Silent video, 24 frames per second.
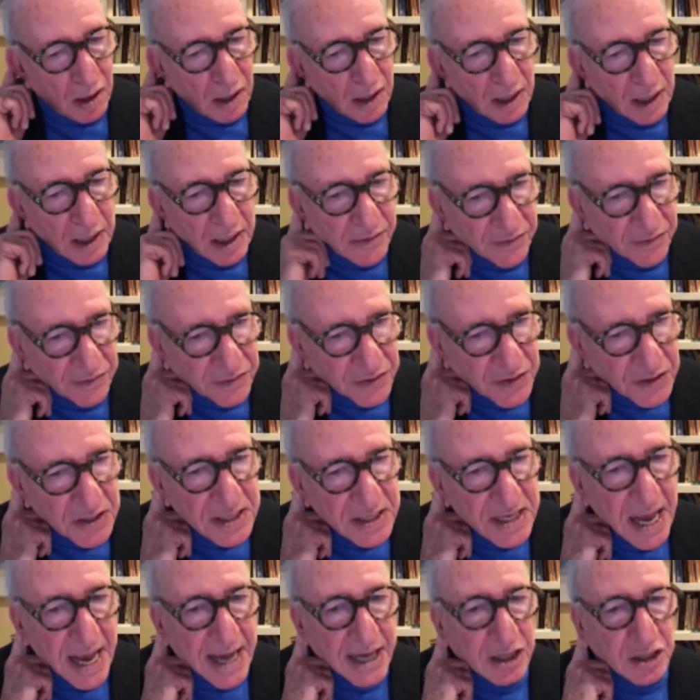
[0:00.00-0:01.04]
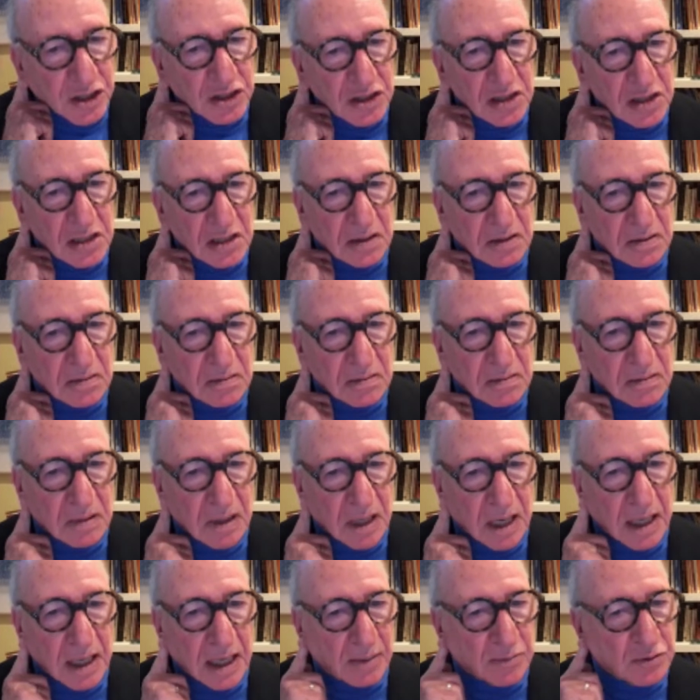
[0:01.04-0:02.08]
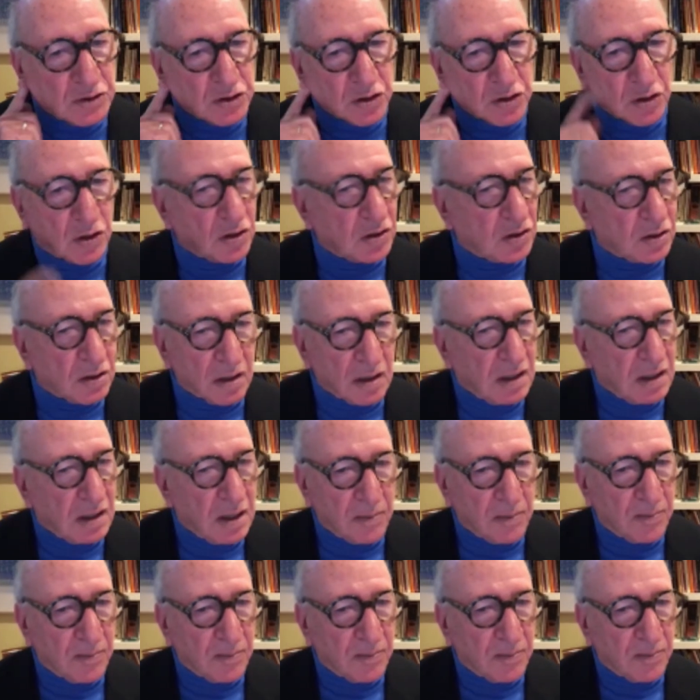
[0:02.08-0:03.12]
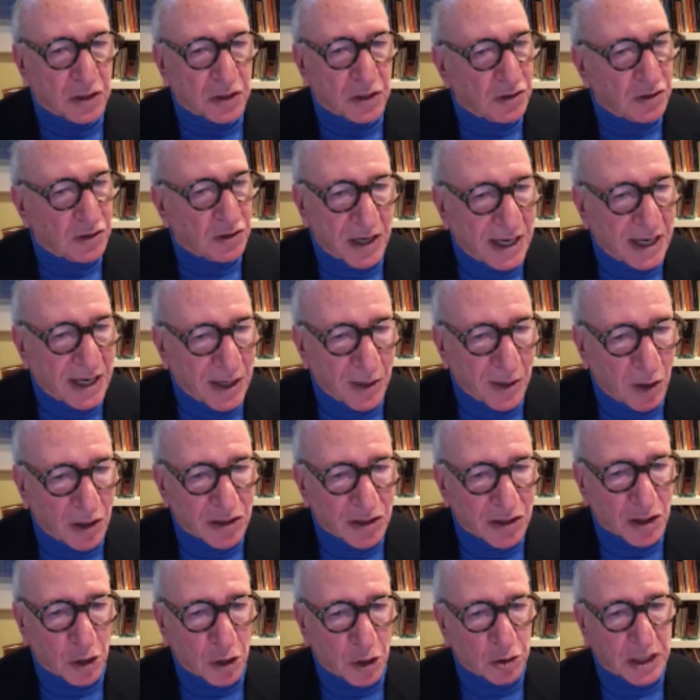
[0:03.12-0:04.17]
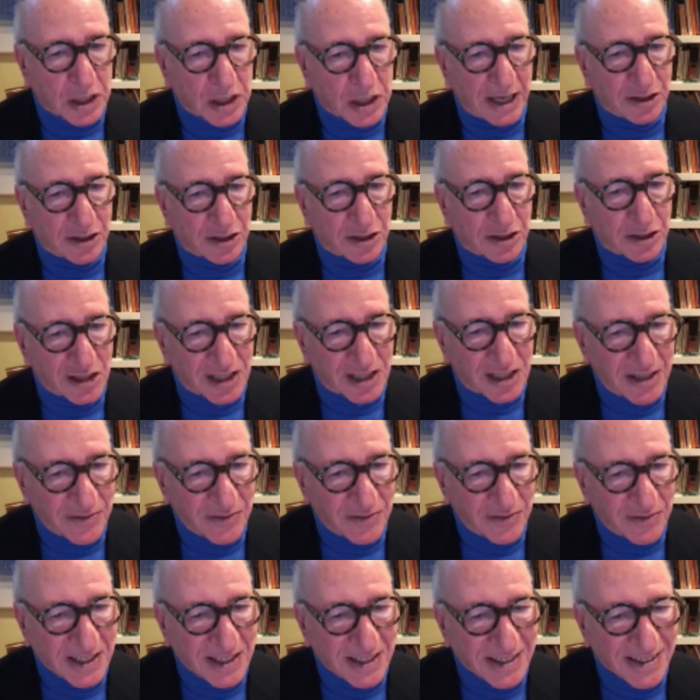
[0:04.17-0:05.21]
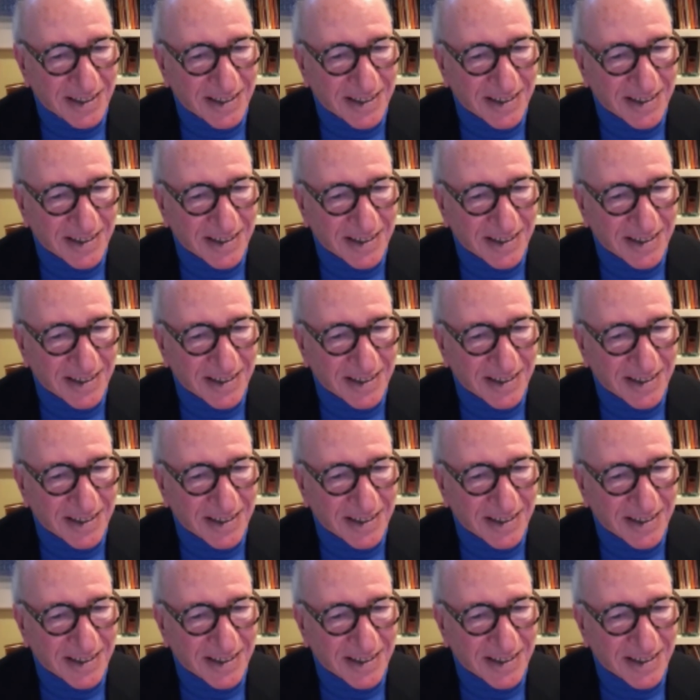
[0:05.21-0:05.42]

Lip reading: Lift the sanctions, and I'm sure Putin really wants those sanctions lifted,